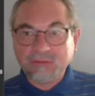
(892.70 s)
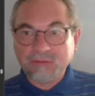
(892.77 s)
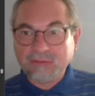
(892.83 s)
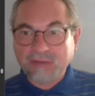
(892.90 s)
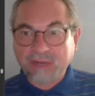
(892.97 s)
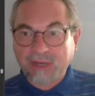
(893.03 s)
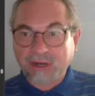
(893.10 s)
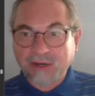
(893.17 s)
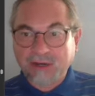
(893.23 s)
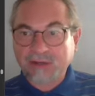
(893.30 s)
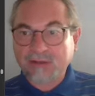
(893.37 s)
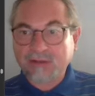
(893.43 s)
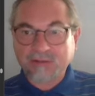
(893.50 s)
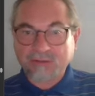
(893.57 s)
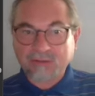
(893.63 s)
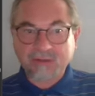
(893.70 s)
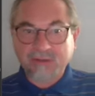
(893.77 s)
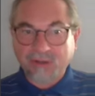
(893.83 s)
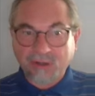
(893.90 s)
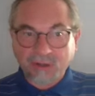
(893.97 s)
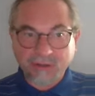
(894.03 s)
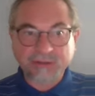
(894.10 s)
there are
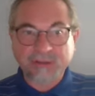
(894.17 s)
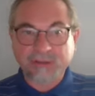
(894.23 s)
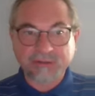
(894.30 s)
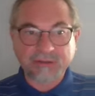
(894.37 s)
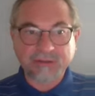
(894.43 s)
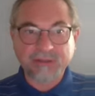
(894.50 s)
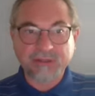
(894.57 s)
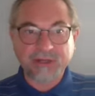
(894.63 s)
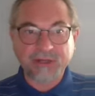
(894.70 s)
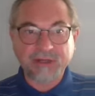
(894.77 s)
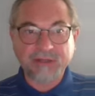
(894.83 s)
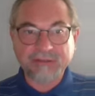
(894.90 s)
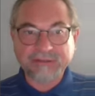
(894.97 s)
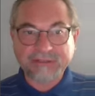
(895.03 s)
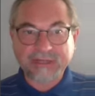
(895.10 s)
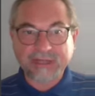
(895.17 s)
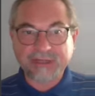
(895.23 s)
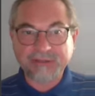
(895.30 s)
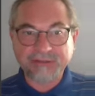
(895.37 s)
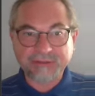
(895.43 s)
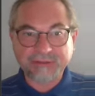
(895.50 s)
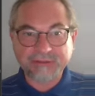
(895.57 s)
other uh,
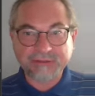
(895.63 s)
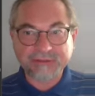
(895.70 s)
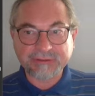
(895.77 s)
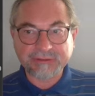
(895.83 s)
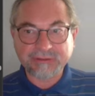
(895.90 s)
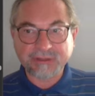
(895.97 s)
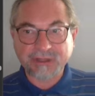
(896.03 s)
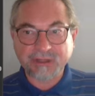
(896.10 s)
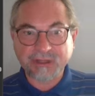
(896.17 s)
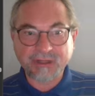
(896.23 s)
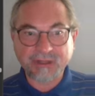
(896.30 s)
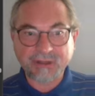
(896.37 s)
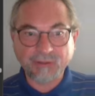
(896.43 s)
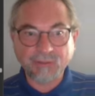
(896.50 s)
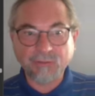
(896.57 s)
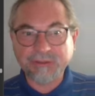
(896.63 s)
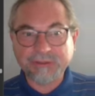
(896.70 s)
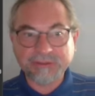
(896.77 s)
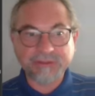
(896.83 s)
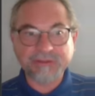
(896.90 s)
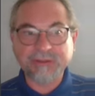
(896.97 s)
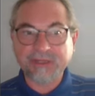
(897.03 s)
schedules uh,
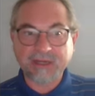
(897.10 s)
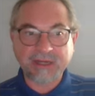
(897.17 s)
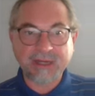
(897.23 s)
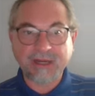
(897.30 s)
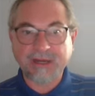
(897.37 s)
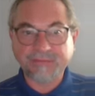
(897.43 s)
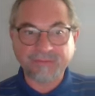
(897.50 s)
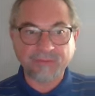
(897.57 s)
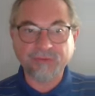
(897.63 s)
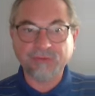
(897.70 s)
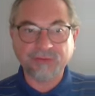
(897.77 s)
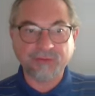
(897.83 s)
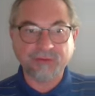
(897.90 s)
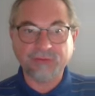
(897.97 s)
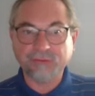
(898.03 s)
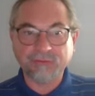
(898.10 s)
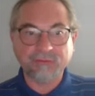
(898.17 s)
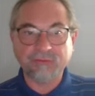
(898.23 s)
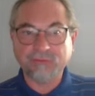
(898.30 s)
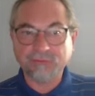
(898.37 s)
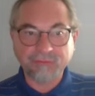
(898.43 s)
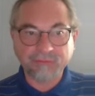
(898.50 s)
which have also
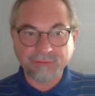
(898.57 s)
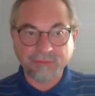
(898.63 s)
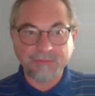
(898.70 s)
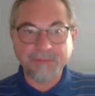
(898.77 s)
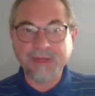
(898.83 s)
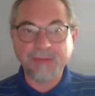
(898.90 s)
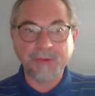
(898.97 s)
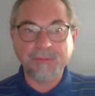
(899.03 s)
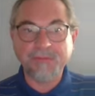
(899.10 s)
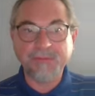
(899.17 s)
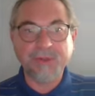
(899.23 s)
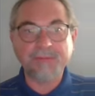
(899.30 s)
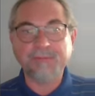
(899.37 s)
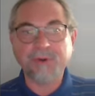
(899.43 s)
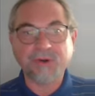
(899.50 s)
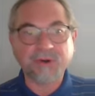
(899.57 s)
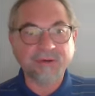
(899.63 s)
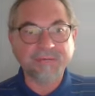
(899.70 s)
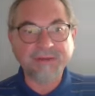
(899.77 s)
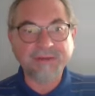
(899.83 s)
the minimum number of